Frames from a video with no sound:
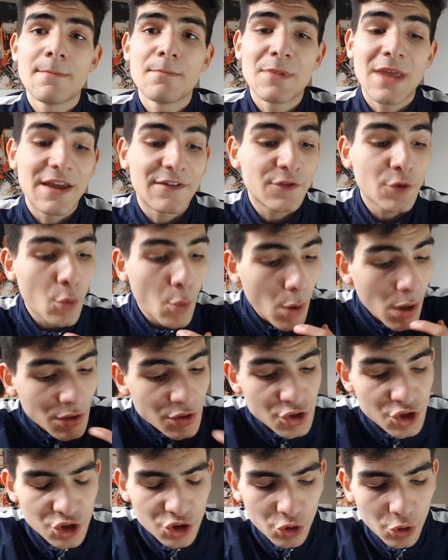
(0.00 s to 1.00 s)
If you're
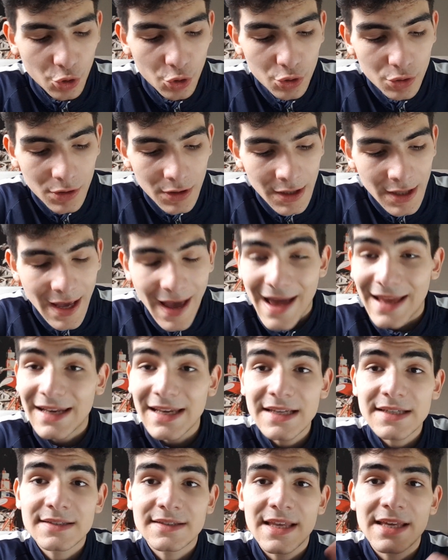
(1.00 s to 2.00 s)
unsure, at
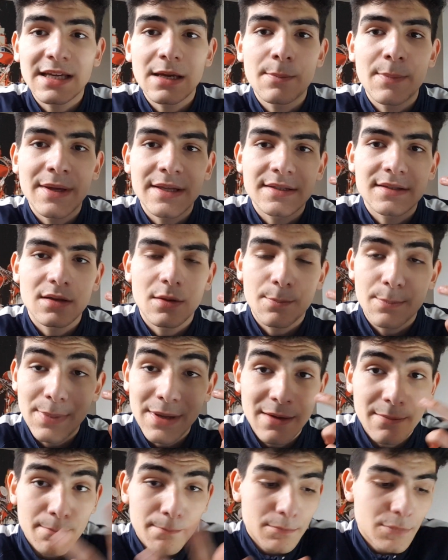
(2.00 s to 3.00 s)
least take a bit
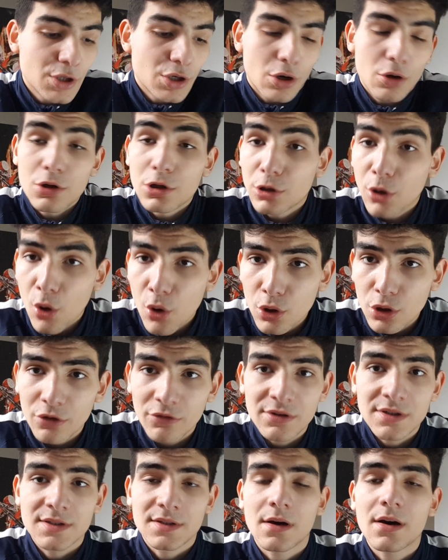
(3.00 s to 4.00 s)
longer
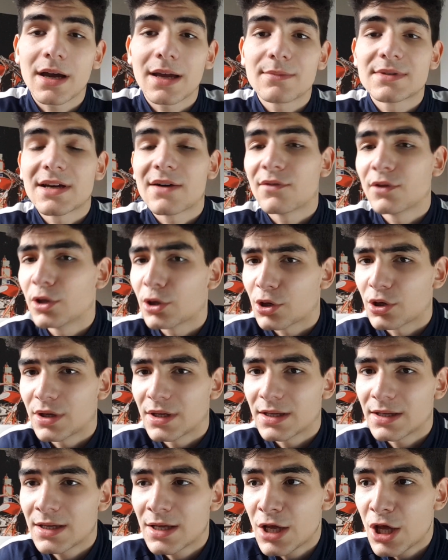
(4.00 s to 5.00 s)
in time to have a look at
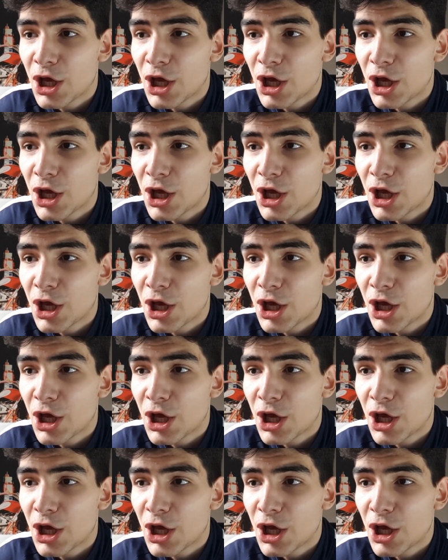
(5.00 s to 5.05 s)
it.